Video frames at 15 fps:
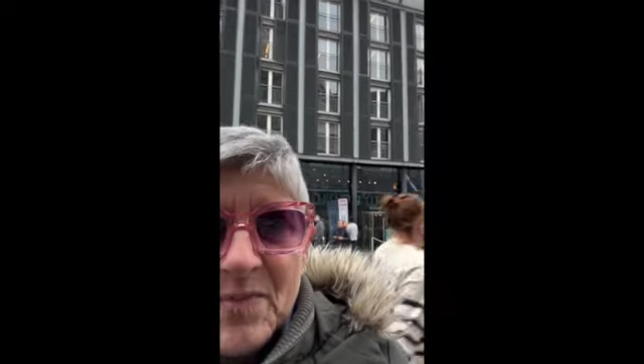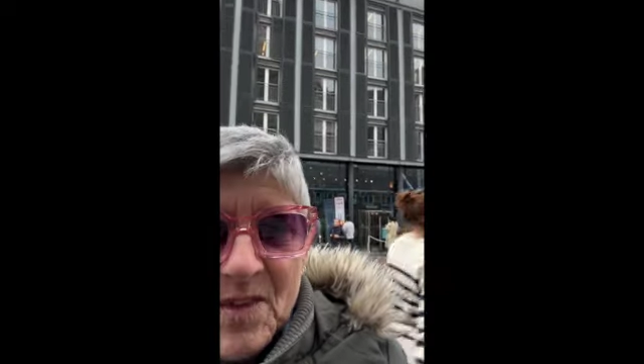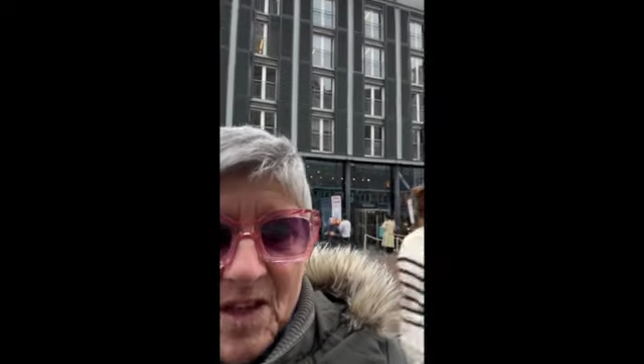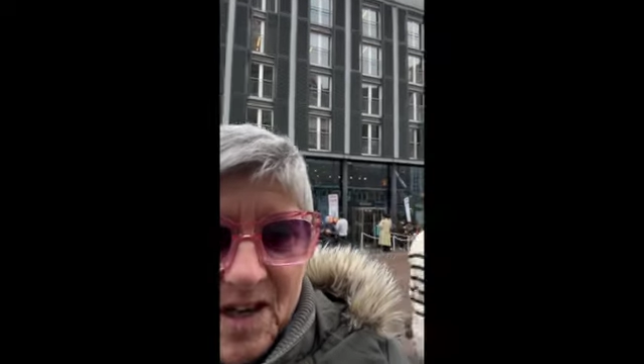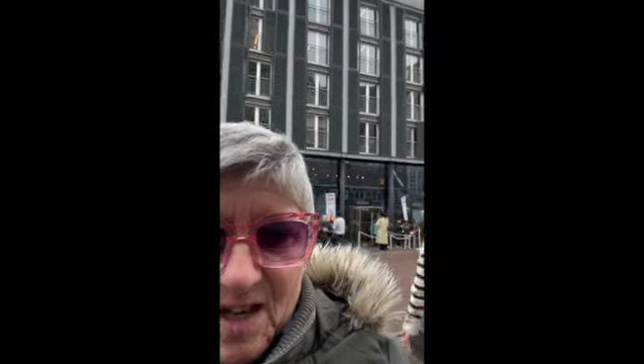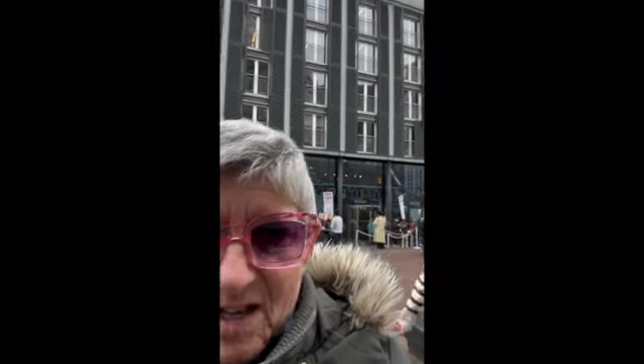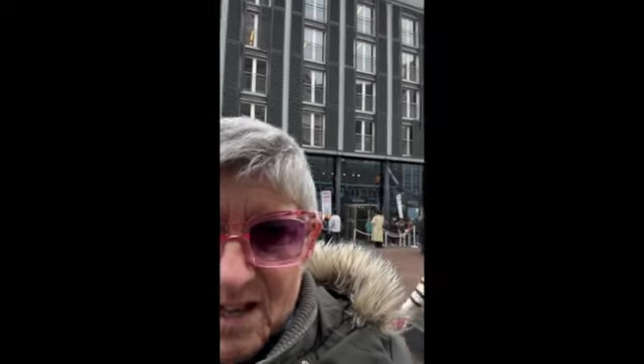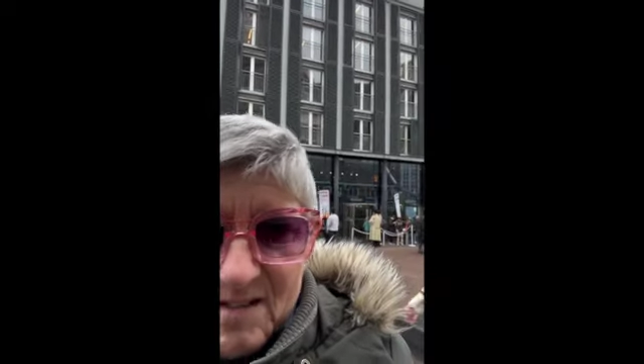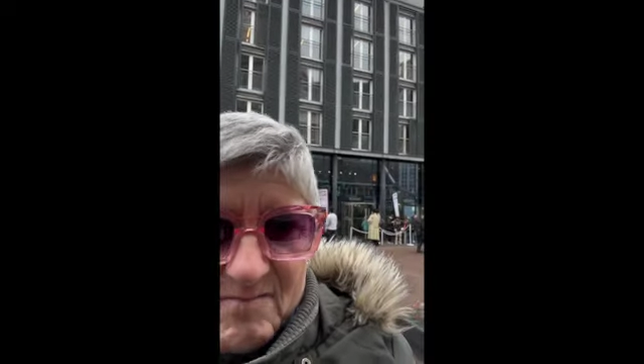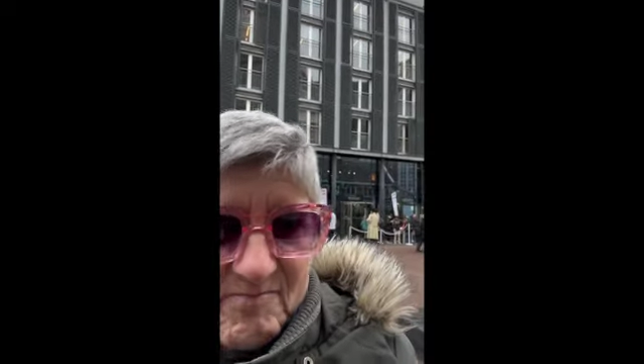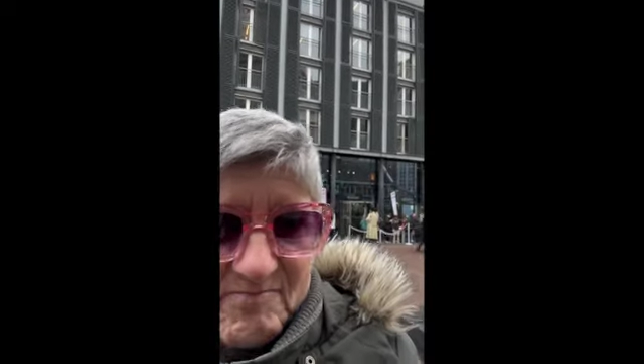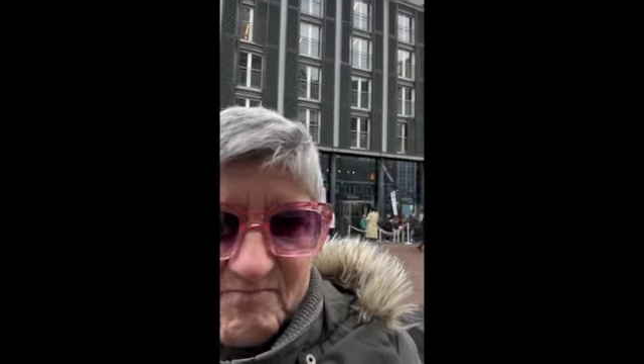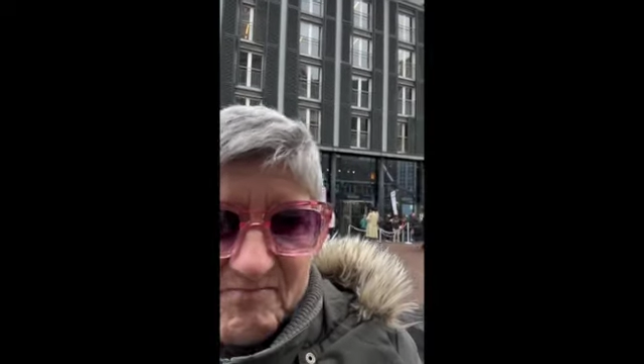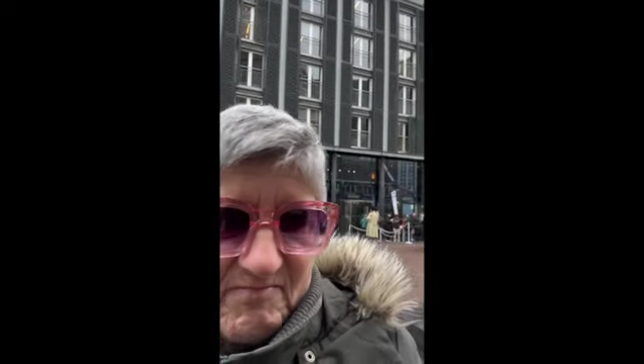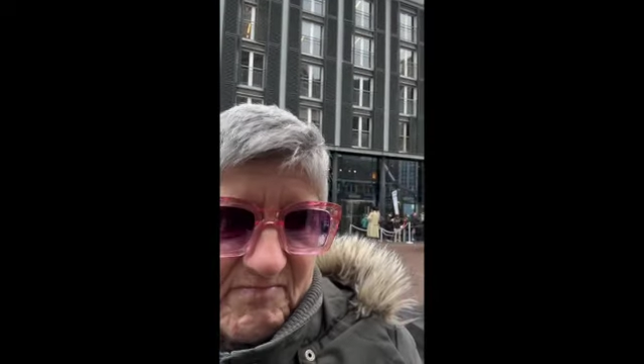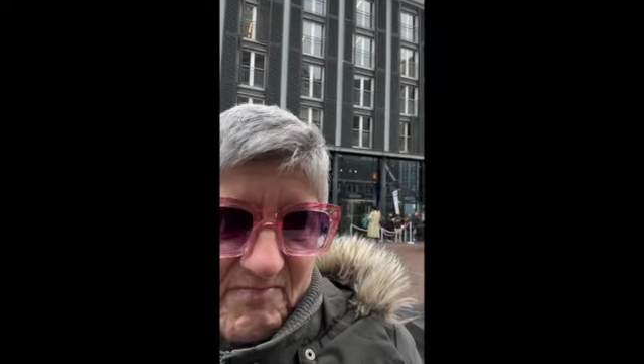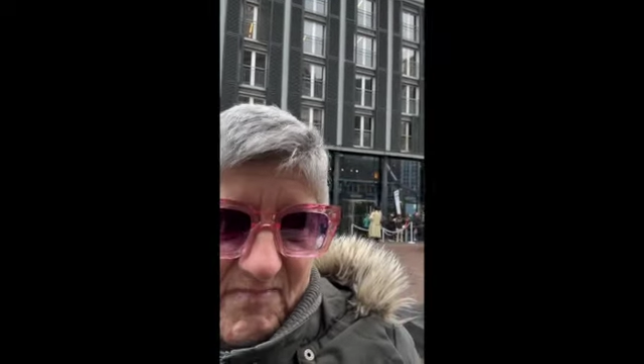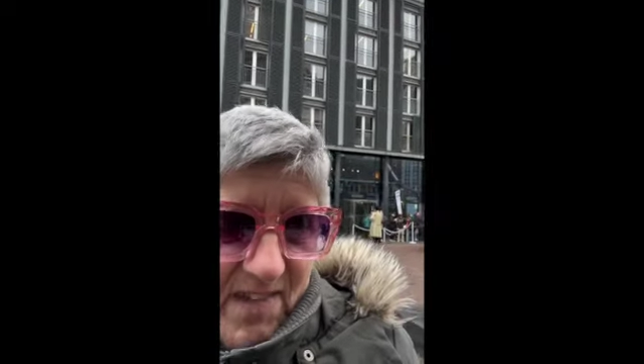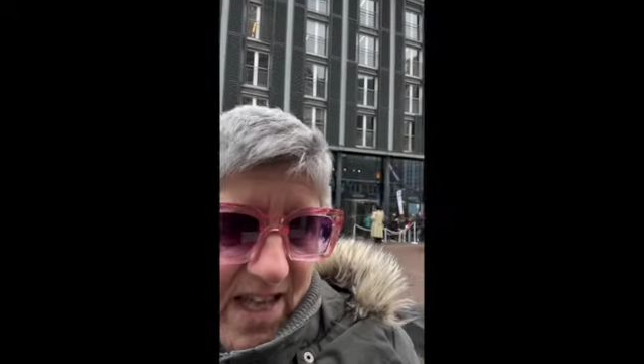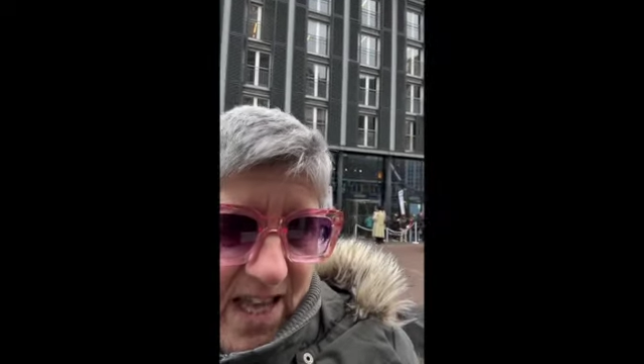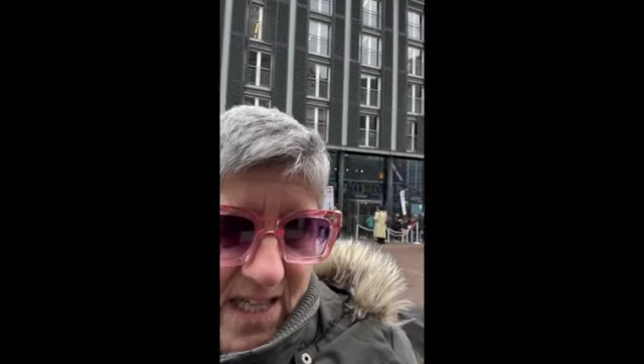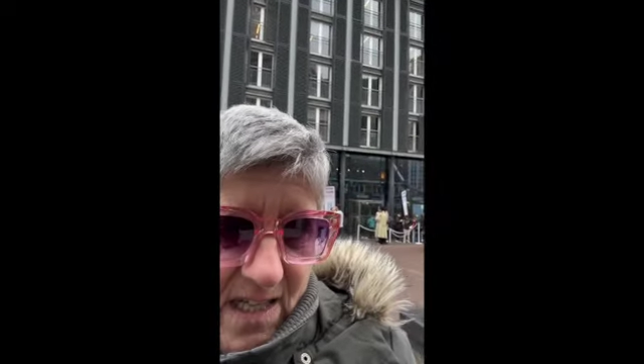
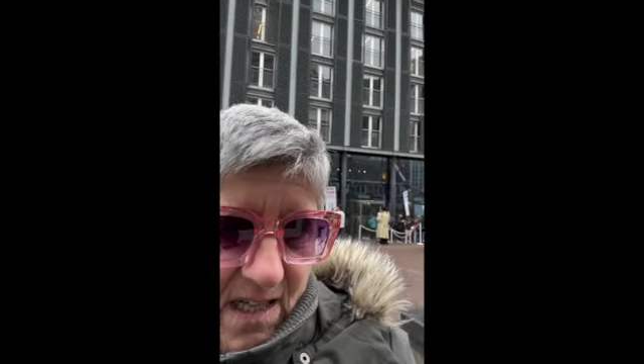And